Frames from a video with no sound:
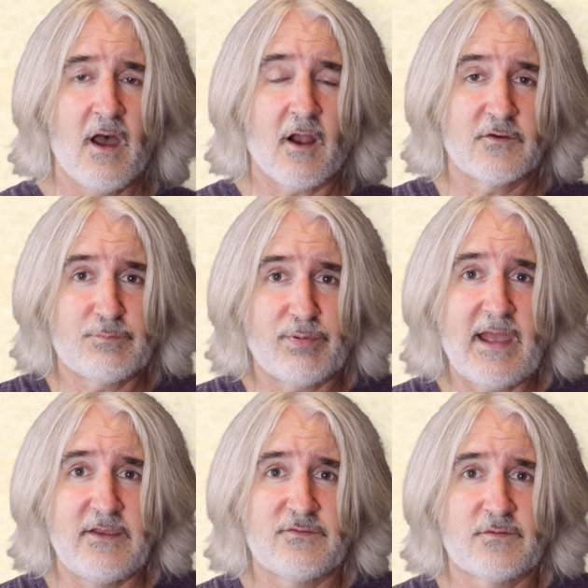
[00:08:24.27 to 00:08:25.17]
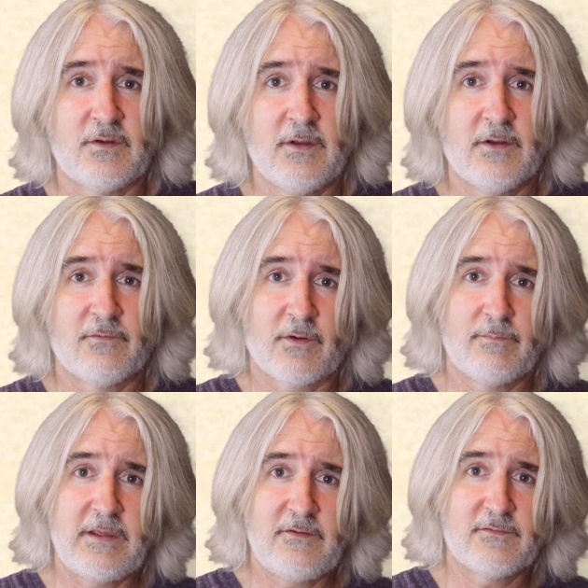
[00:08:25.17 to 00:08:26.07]
are spliced
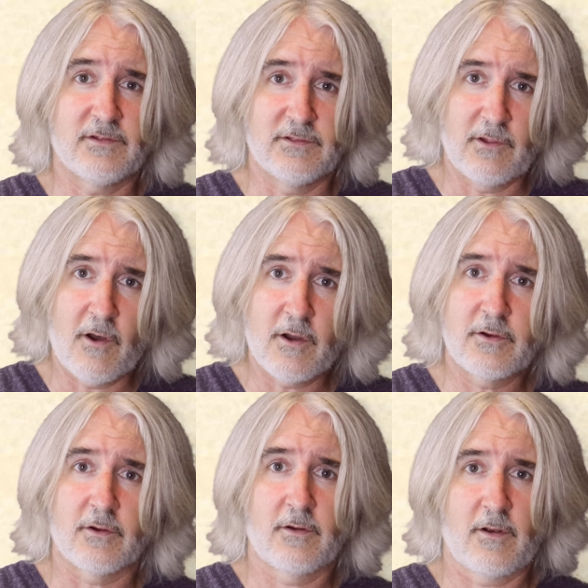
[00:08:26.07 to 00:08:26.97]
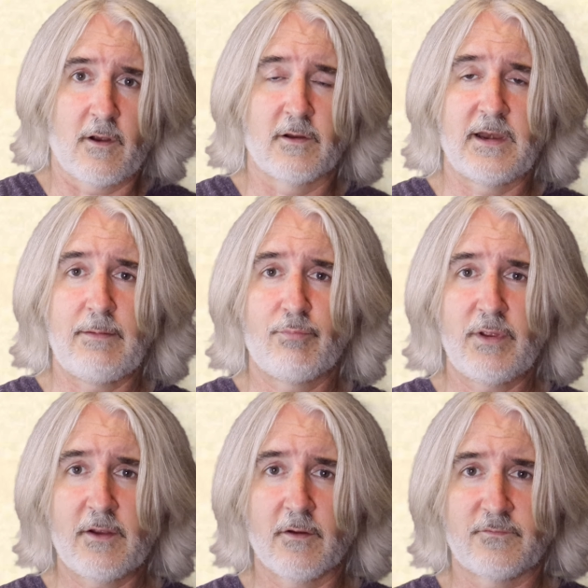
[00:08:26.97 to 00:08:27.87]
from these longer RNA
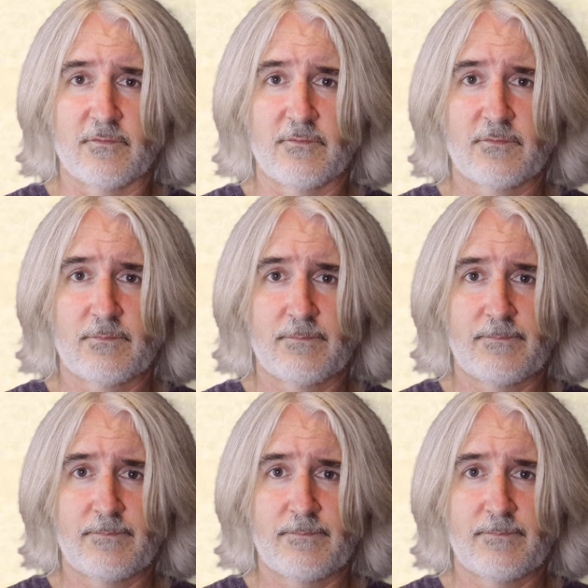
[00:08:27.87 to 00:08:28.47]
precursors.